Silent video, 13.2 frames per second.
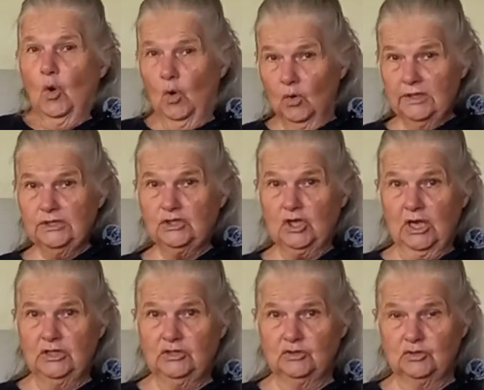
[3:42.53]
all it's
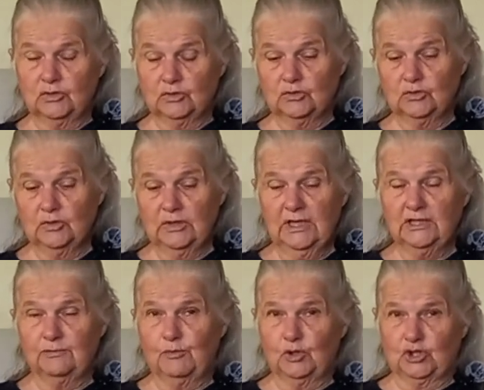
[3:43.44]
going to do
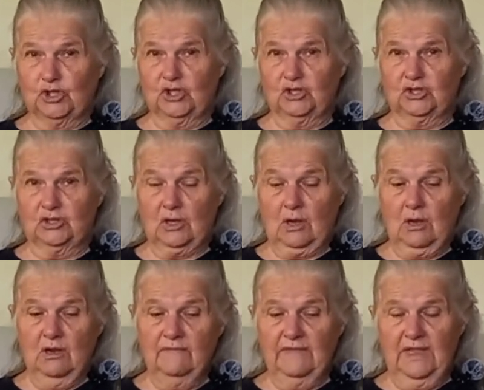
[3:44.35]
is push this
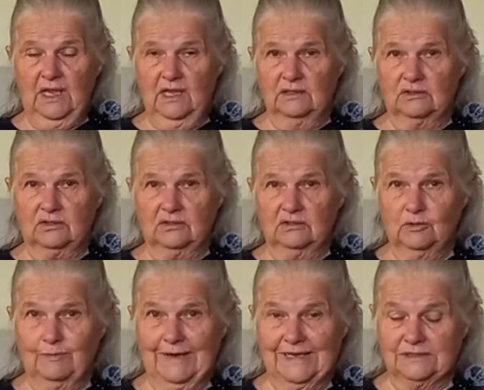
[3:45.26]
over the edge
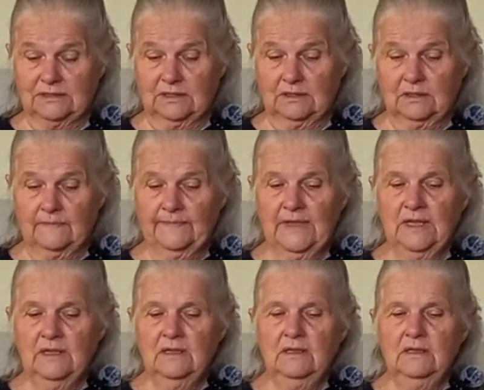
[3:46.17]
to plastic.
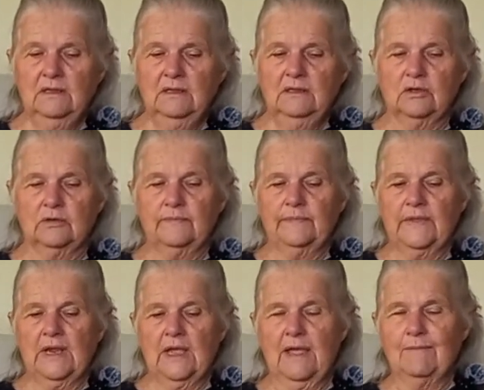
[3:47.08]
So
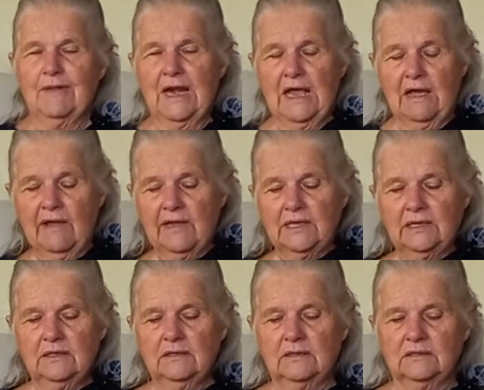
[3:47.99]
I'm
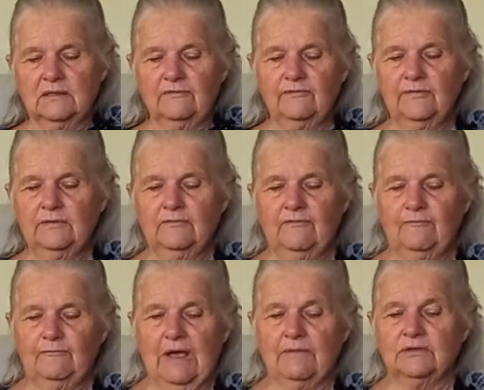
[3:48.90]
allowing the different
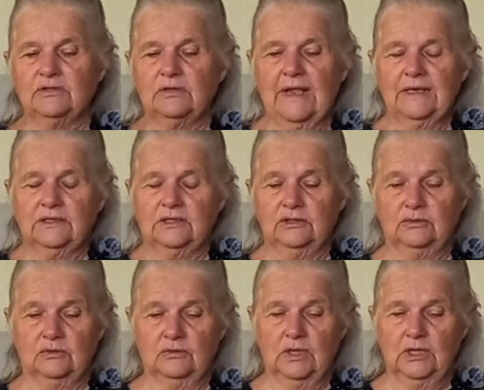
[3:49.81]
flours to actually
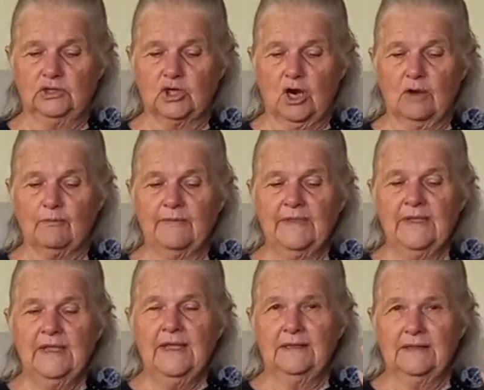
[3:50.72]
do their job
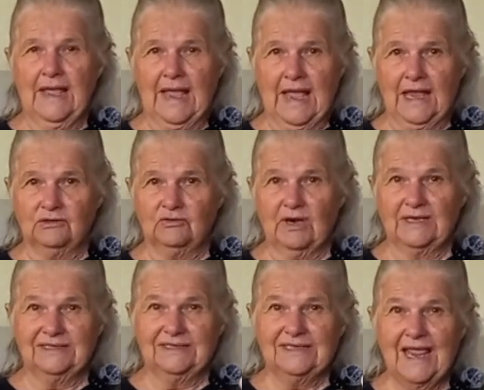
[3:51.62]
in the
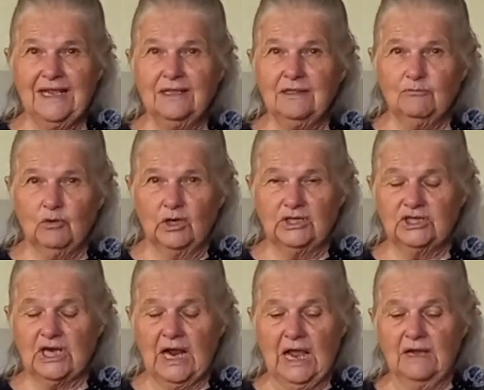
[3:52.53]
hydrate, take the
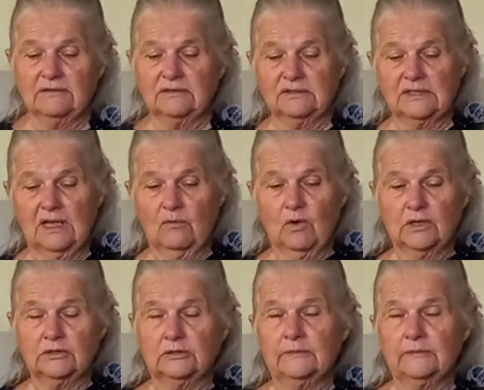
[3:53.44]
moisture out as they want